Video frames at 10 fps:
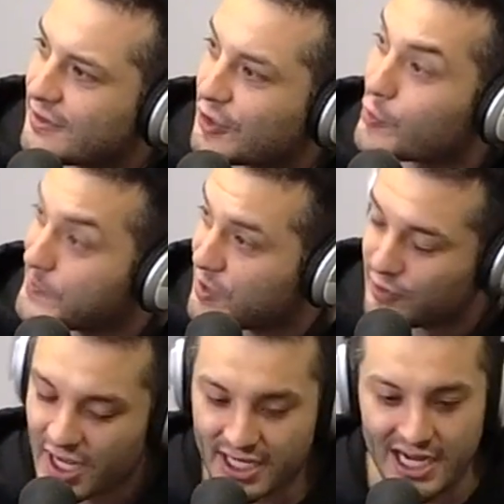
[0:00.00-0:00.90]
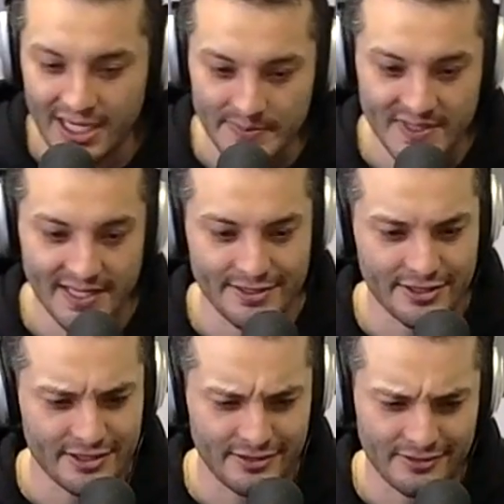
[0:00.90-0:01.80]
the Crypto.com
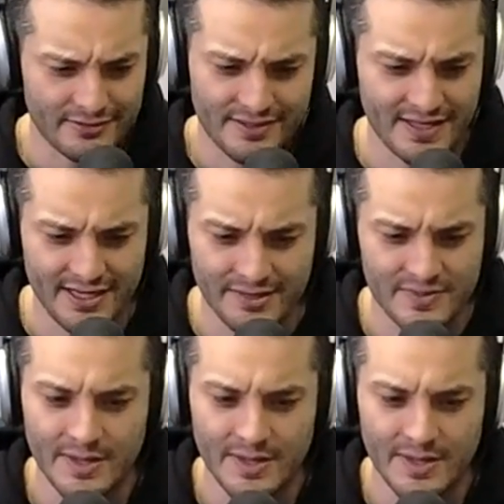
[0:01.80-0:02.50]
Center or Stadium,